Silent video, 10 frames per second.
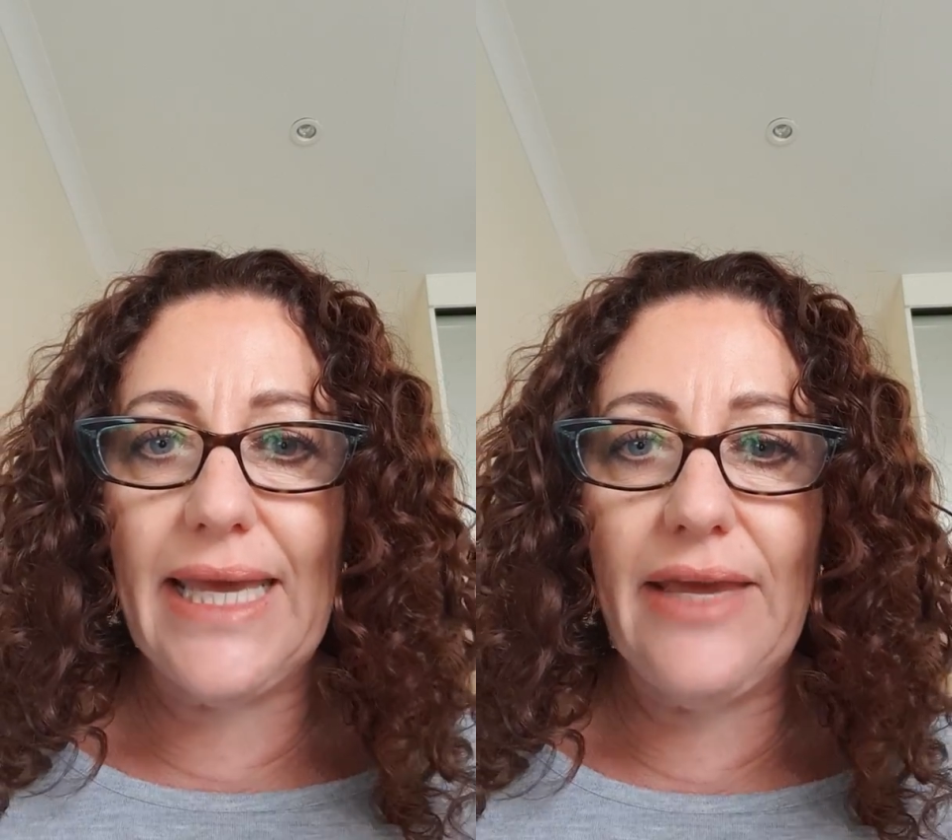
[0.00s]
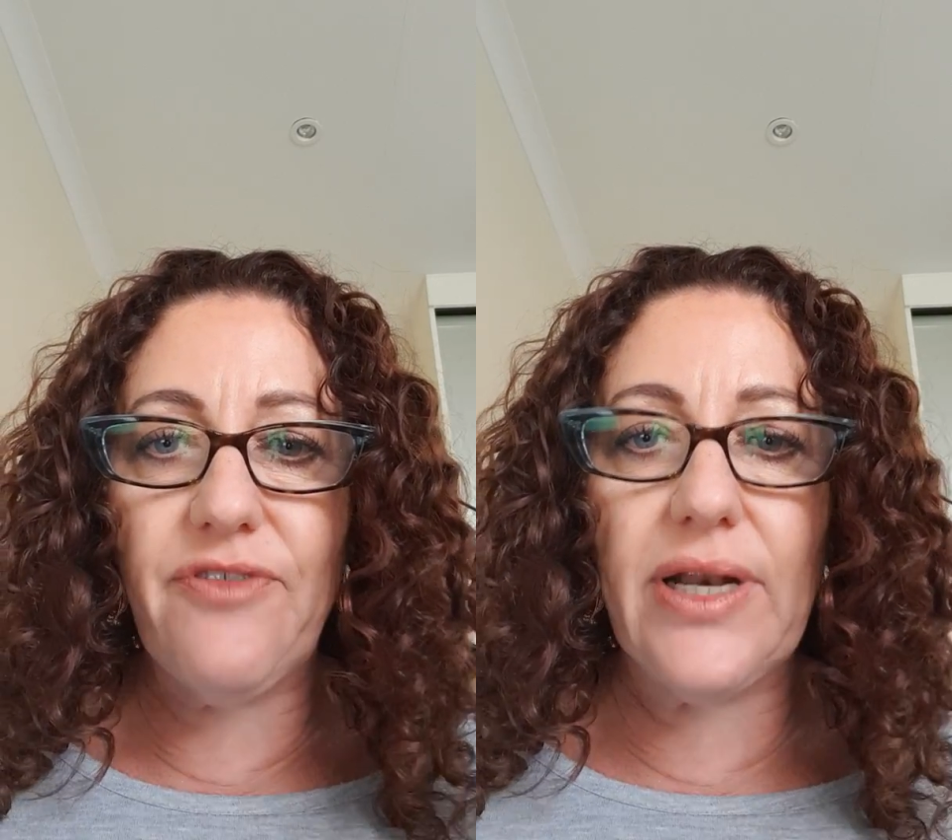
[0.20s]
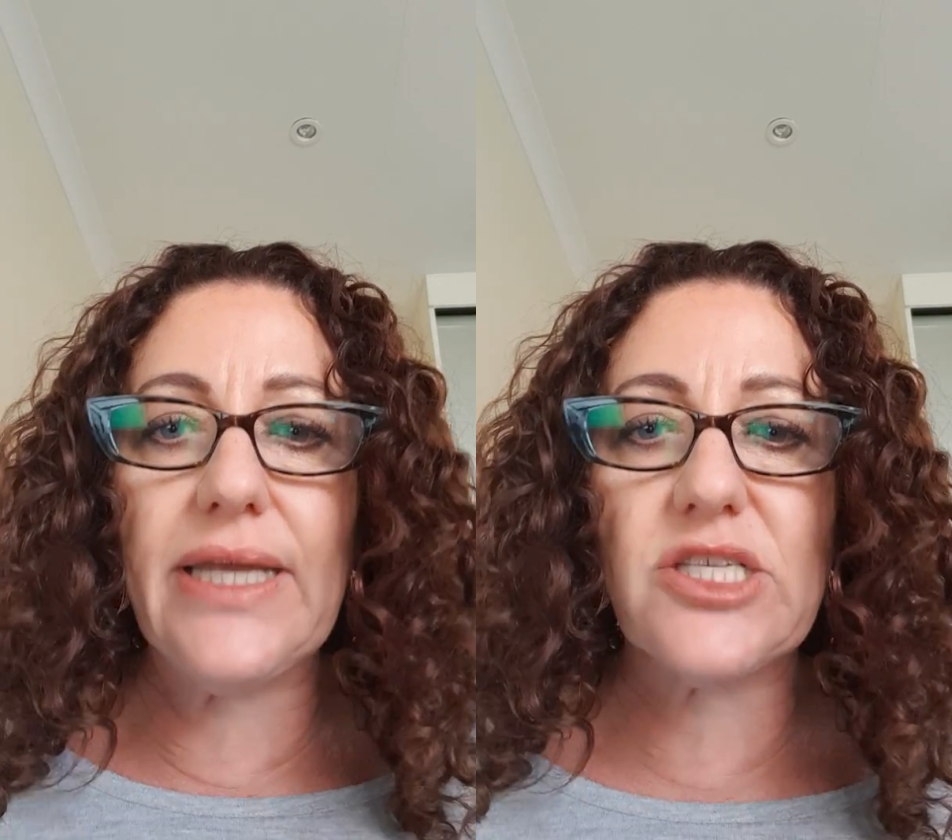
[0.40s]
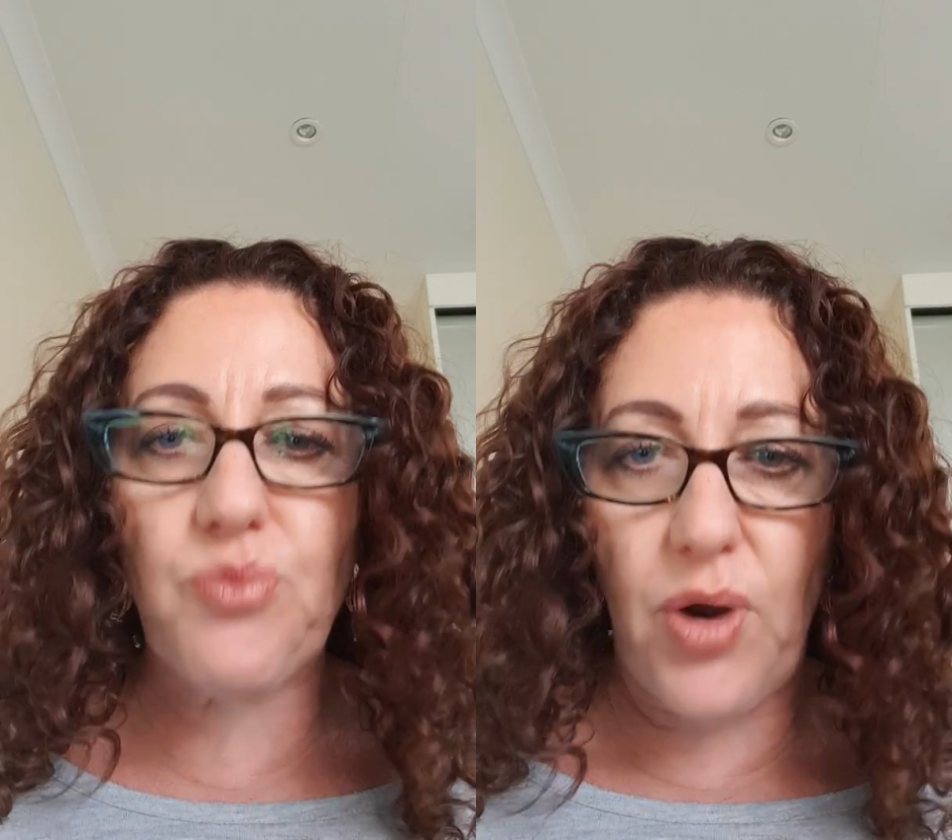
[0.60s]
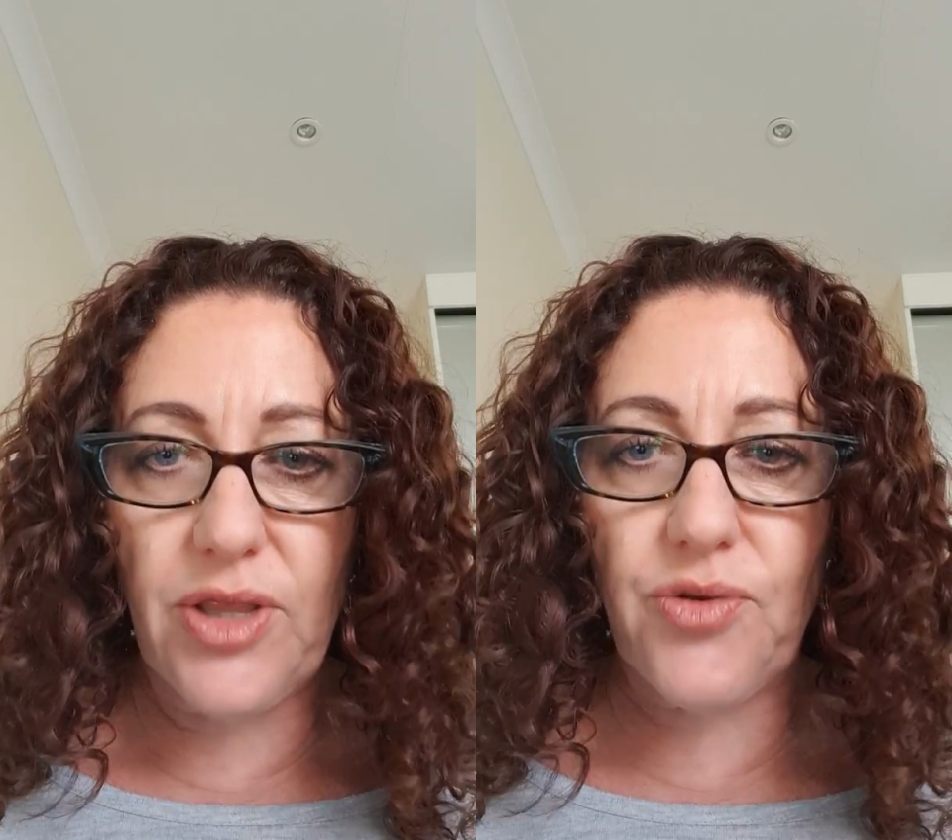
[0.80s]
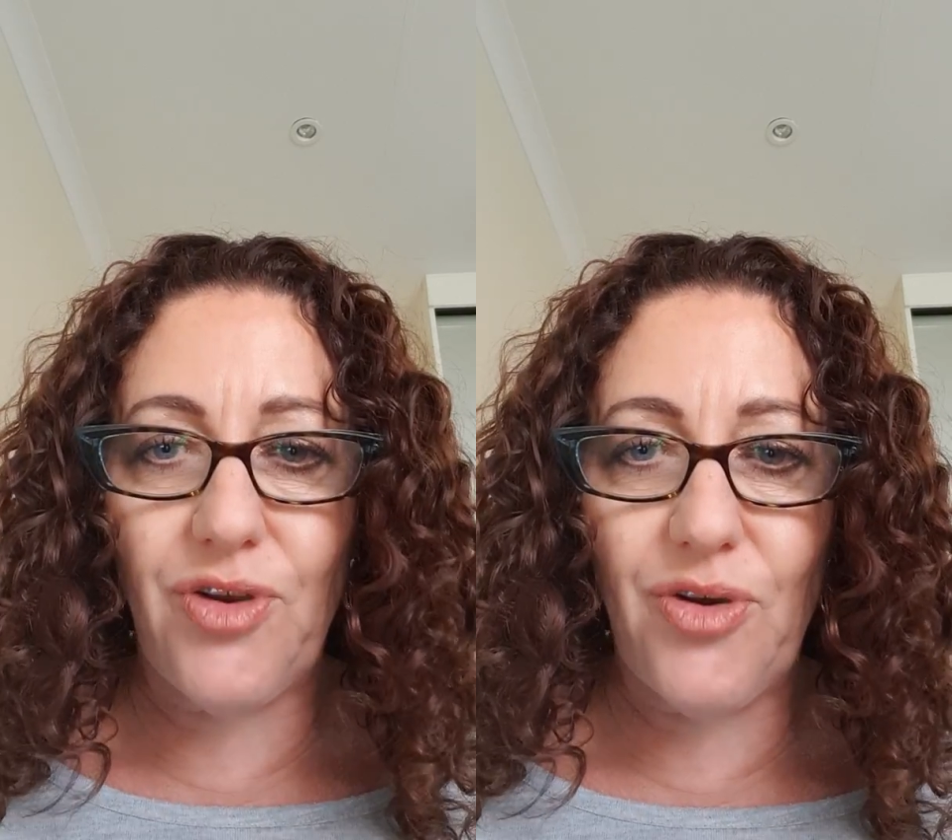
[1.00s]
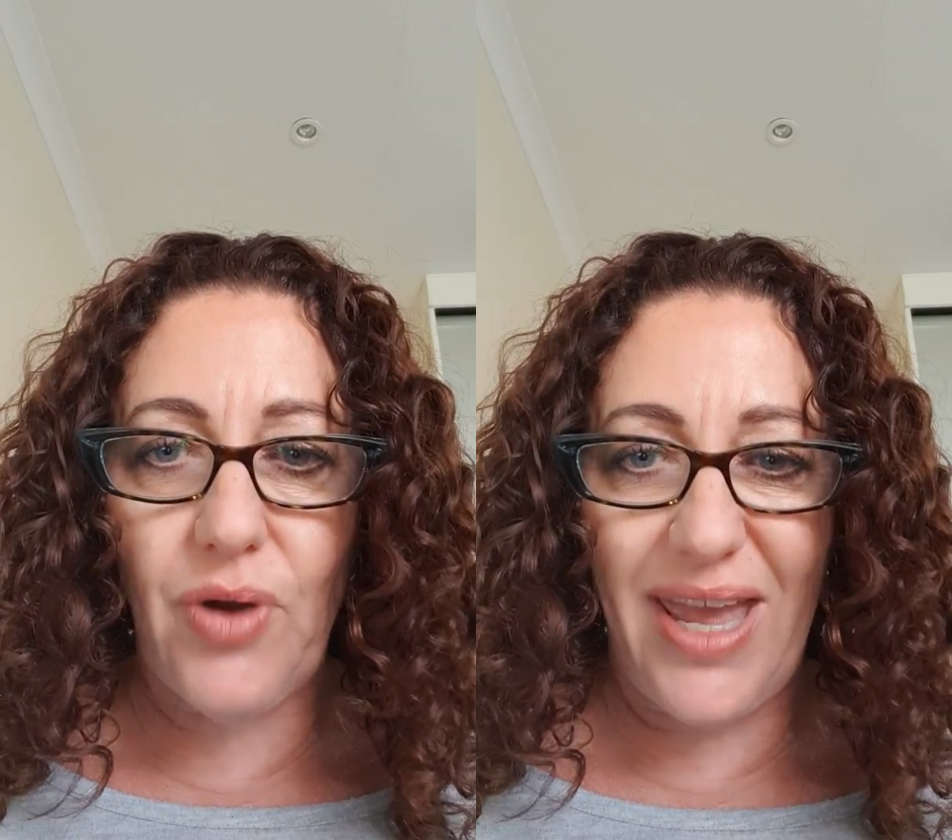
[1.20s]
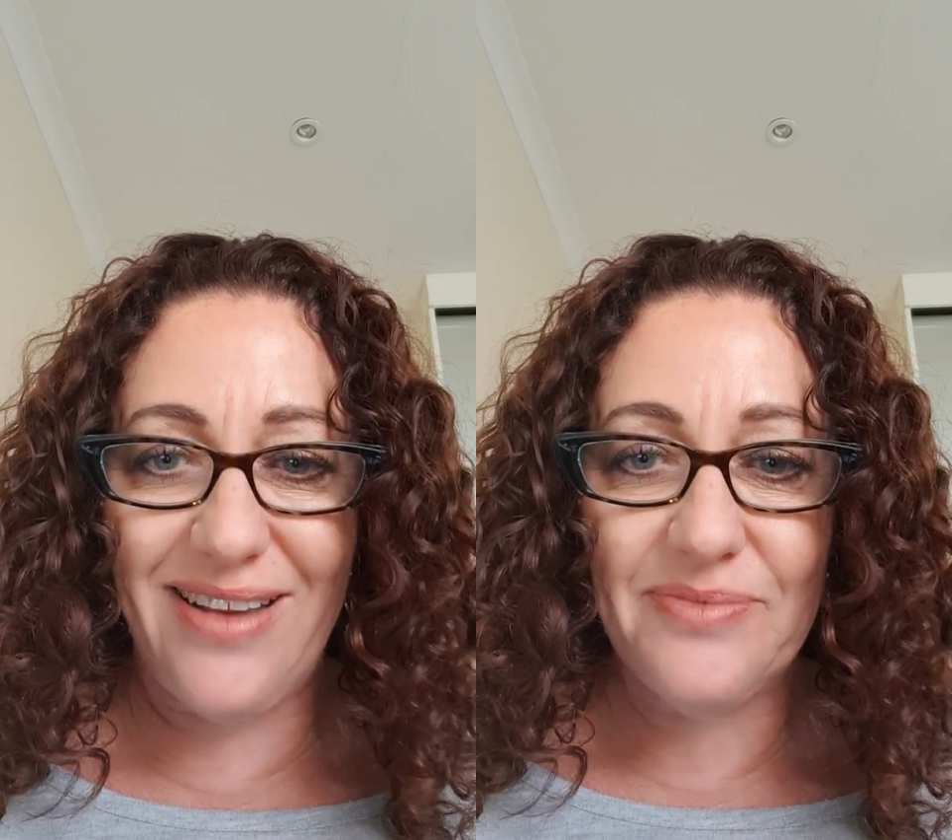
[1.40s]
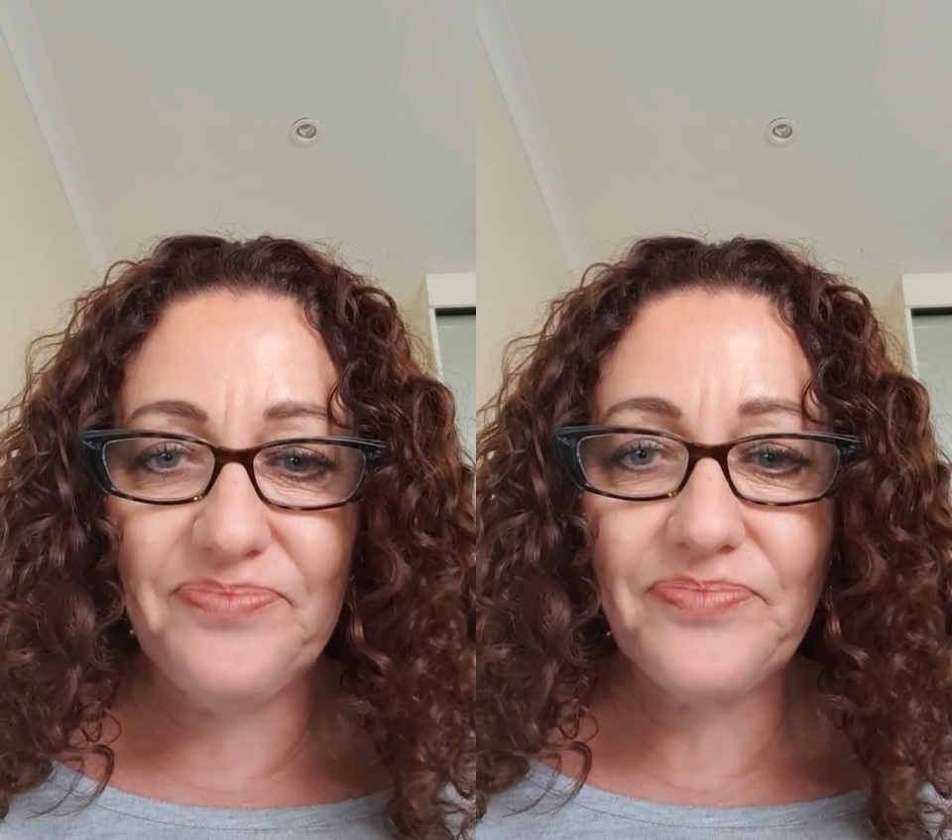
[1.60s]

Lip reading: evenly spread through your hair.